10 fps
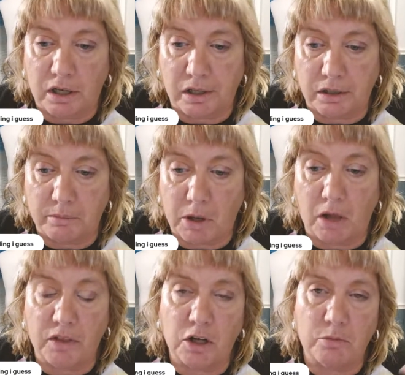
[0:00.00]
Um,
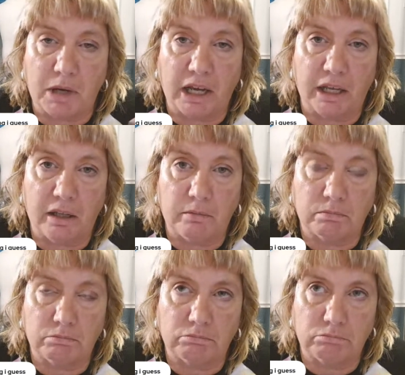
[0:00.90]
although my
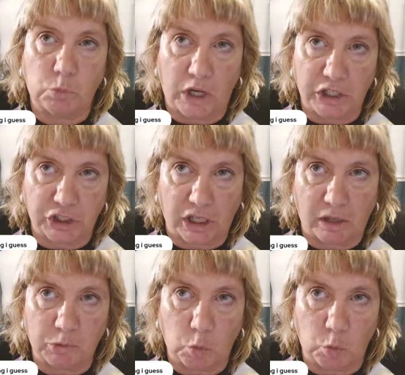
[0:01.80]
one shop